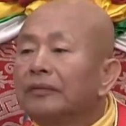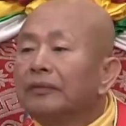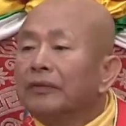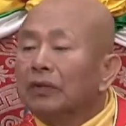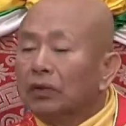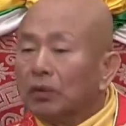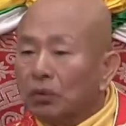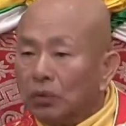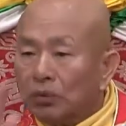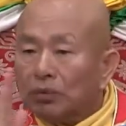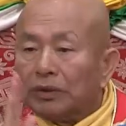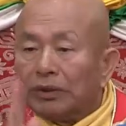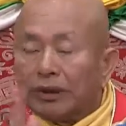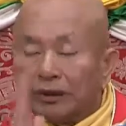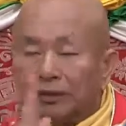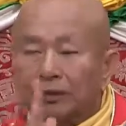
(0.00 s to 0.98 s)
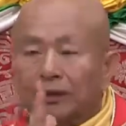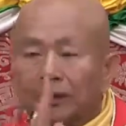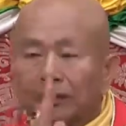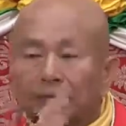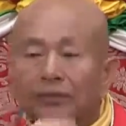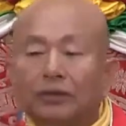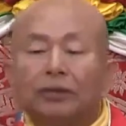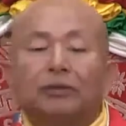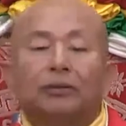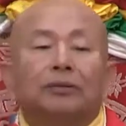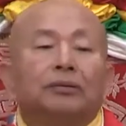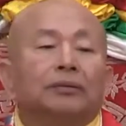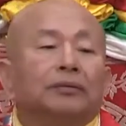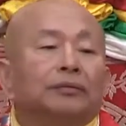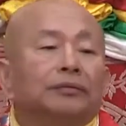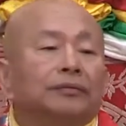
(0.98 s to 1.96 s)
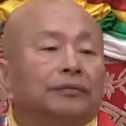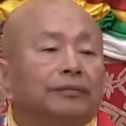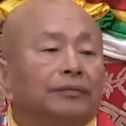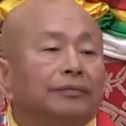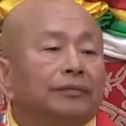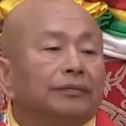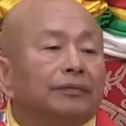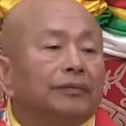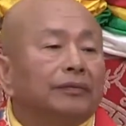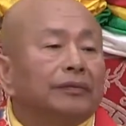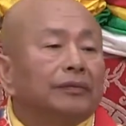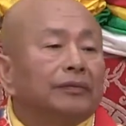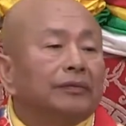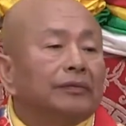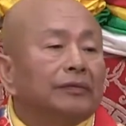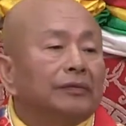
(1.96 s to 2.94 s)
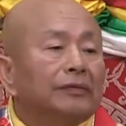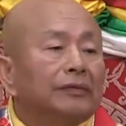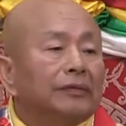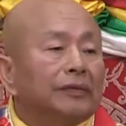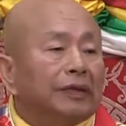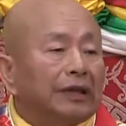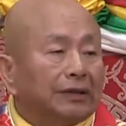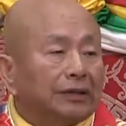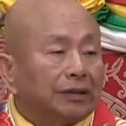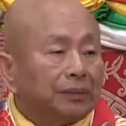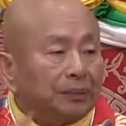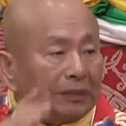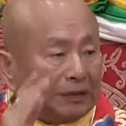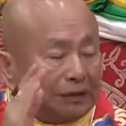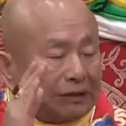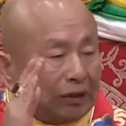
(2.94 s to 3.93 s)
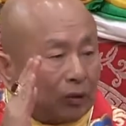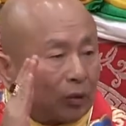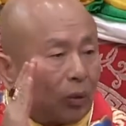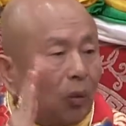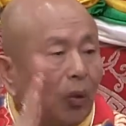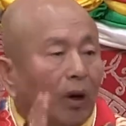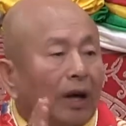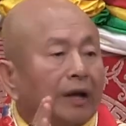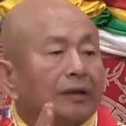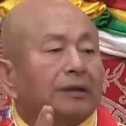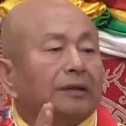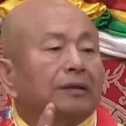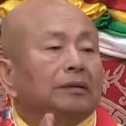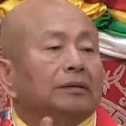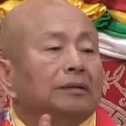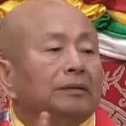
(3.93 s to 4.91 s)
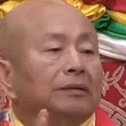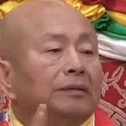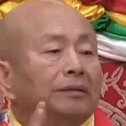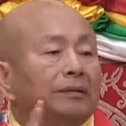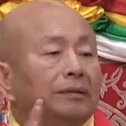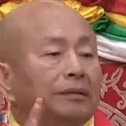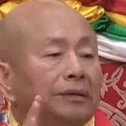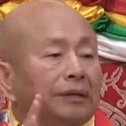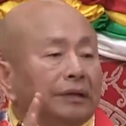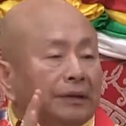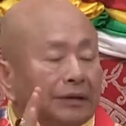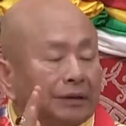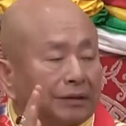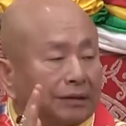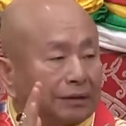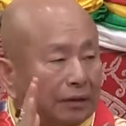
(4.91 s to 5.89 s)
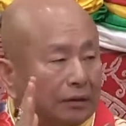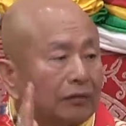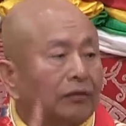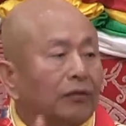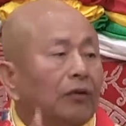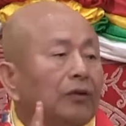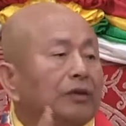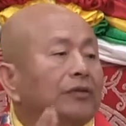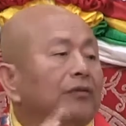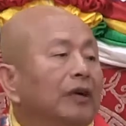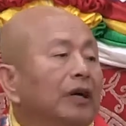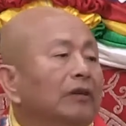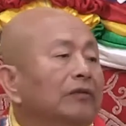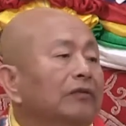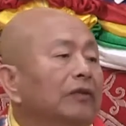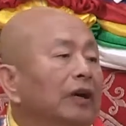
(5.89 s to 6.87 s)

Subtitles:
And the dual body practice is to help others to have attainments